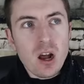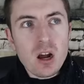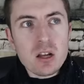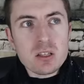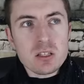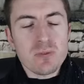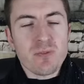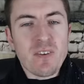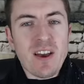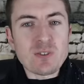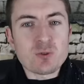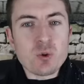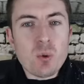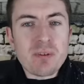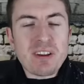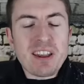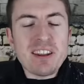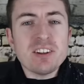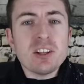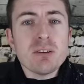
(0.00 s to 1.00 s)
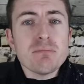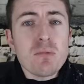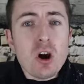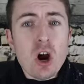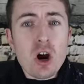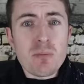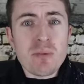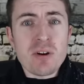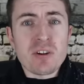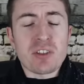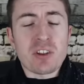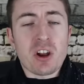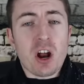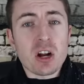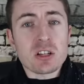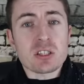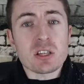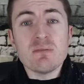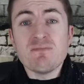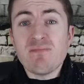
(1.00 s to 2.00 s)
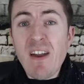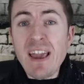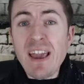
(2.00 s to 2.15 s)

Arsenal fans were beginning to murmur that Arsene